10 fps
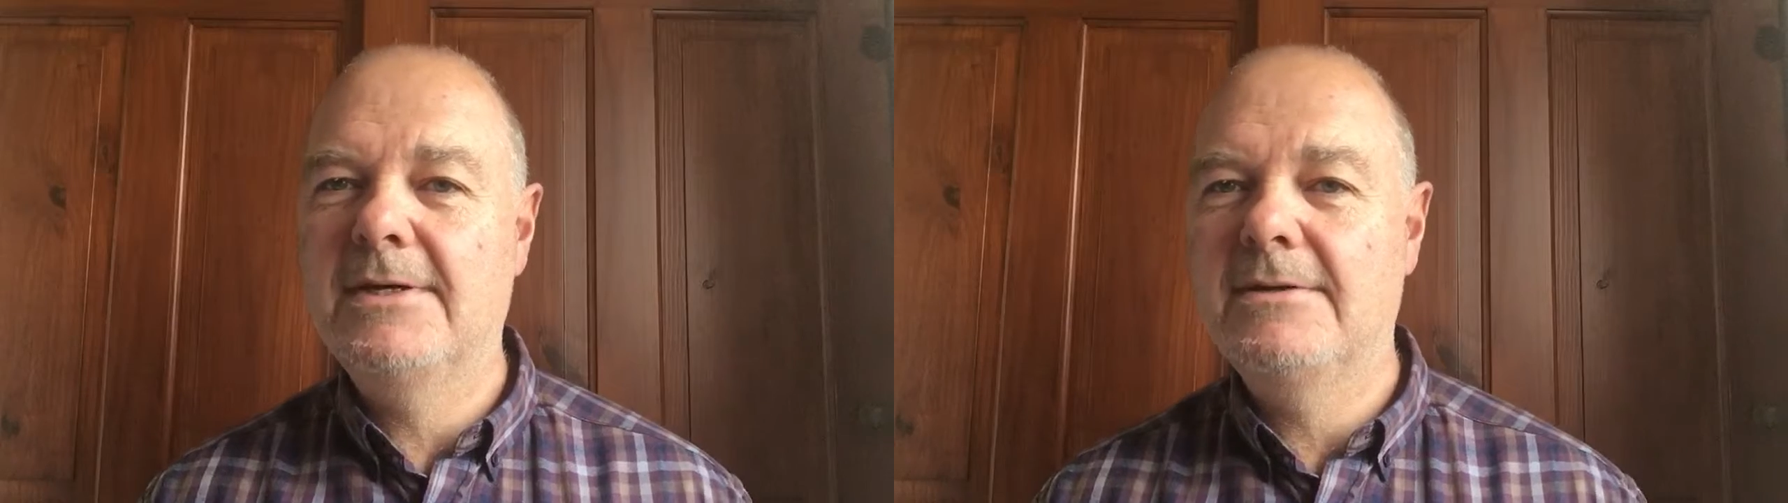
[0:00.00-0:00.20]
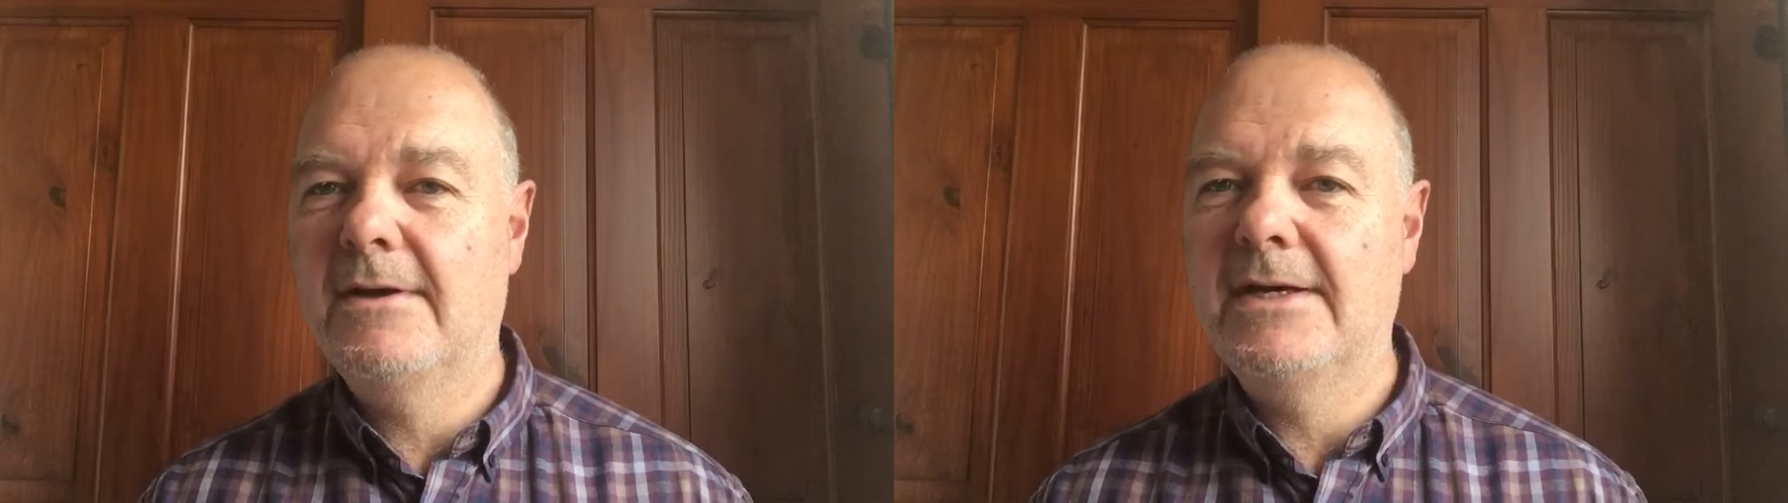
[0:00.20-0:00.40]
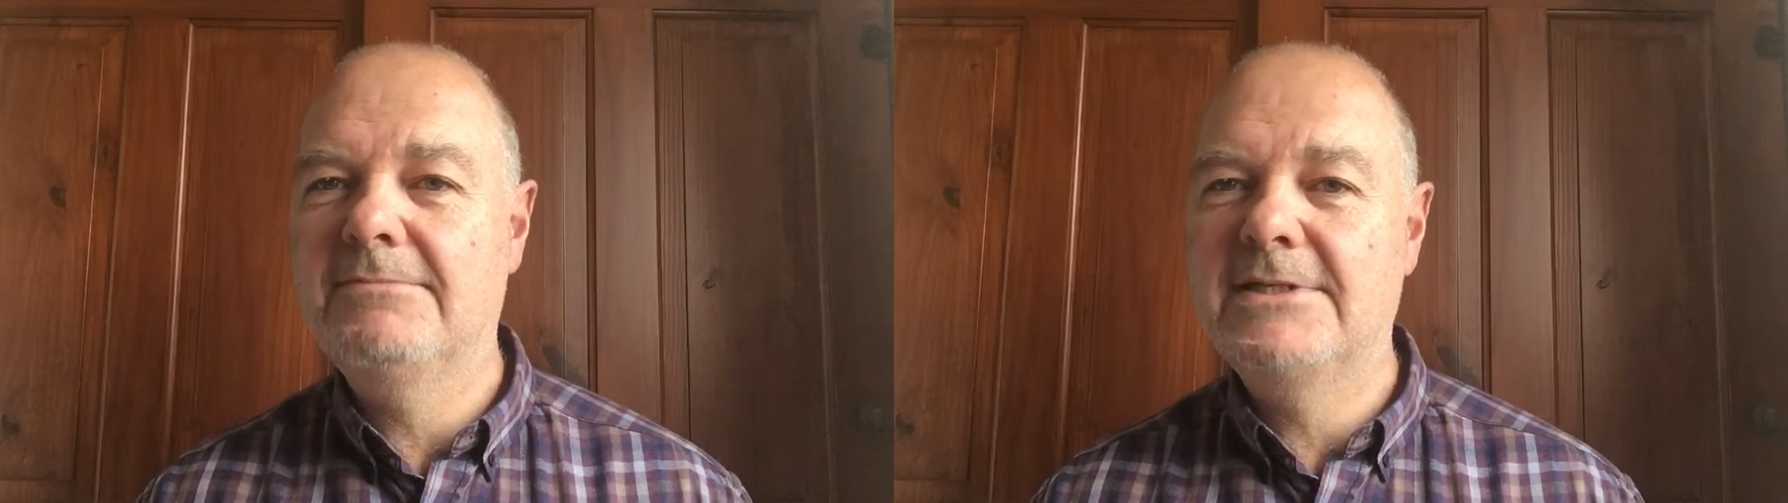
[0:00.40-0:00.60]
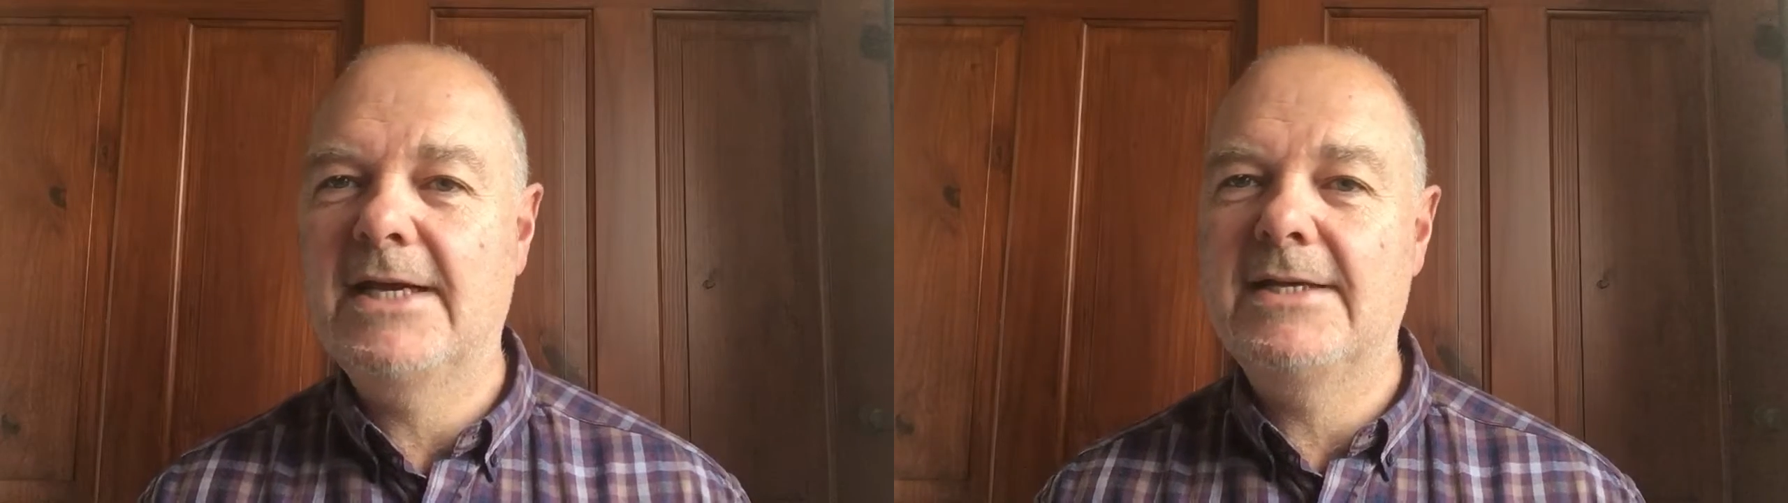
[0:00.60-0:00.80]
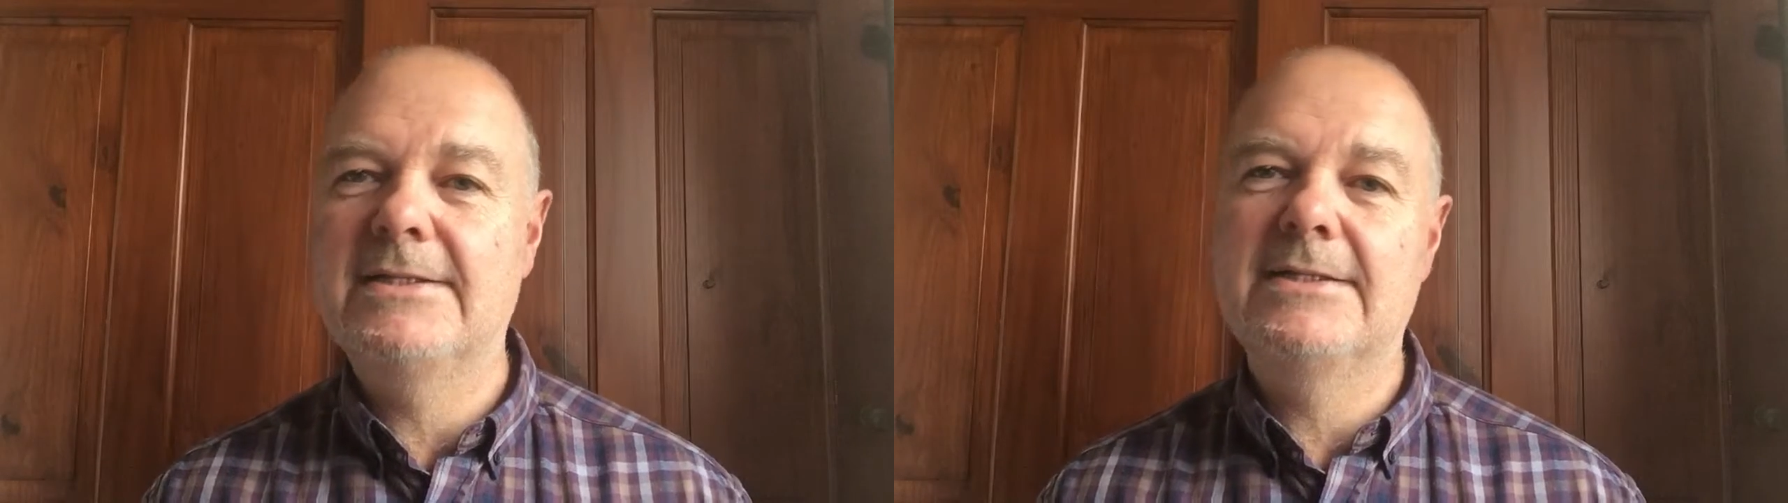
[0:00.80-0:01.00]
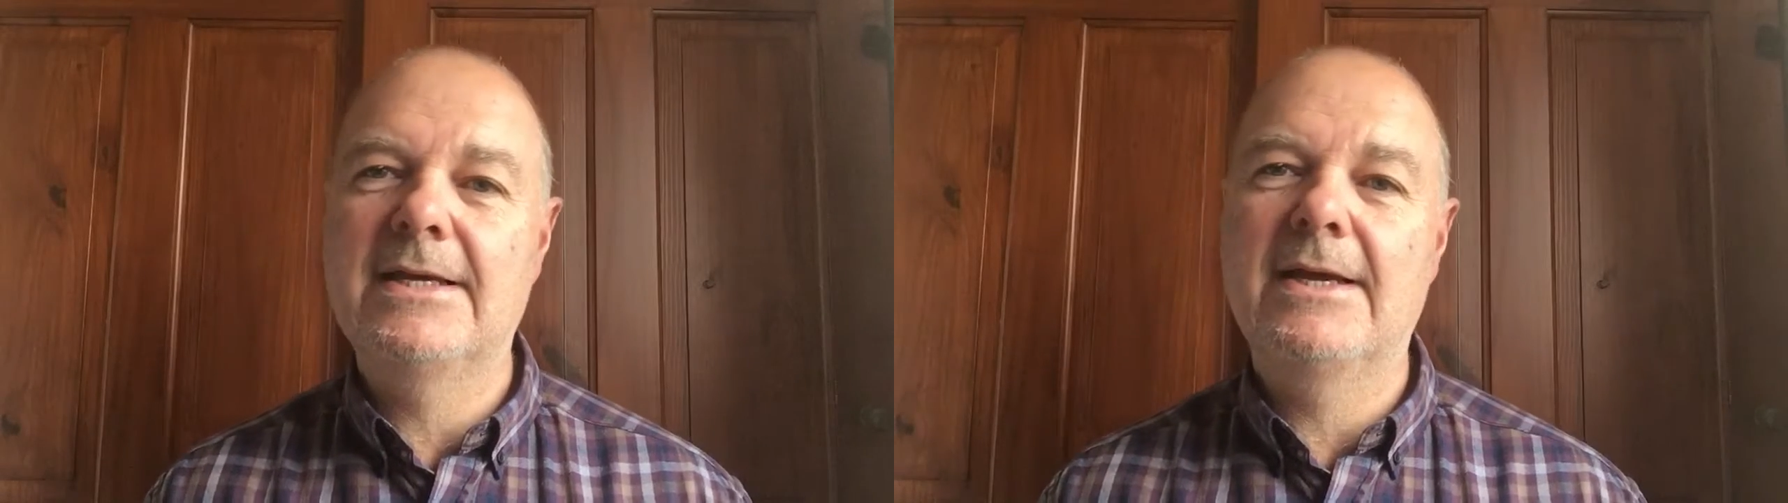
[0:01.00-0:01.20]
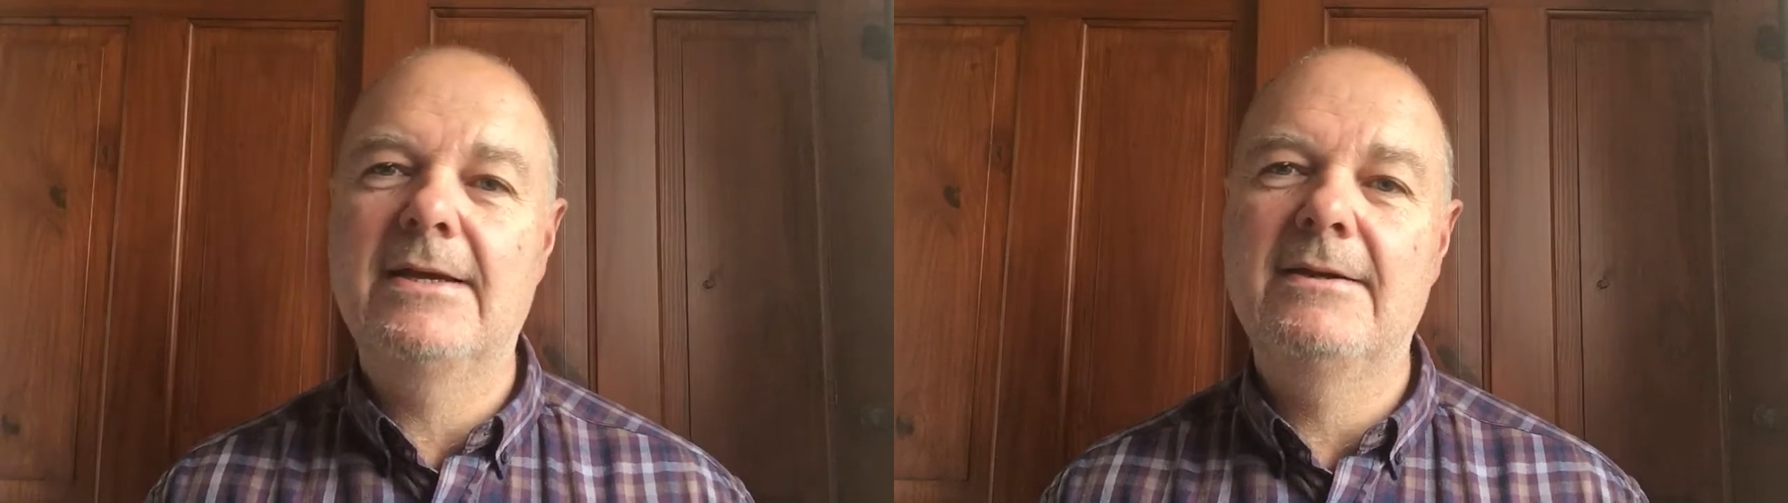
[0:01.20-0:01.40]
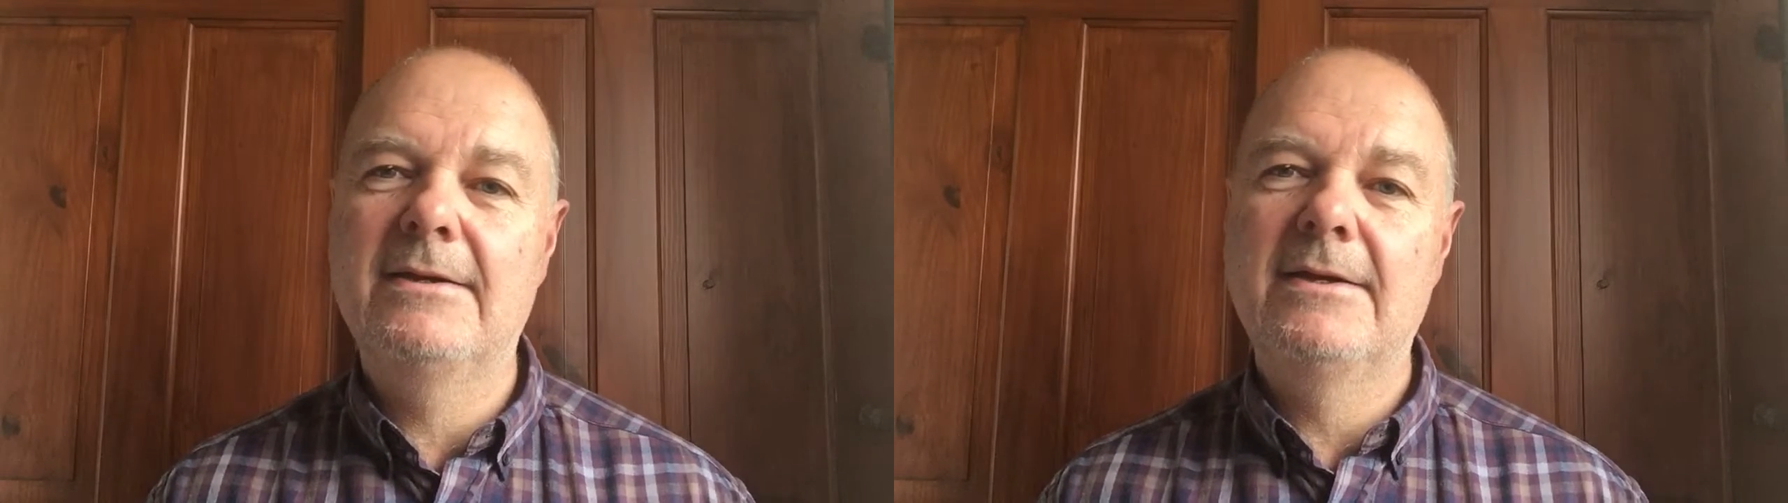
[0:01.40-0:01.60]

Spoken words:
and I said I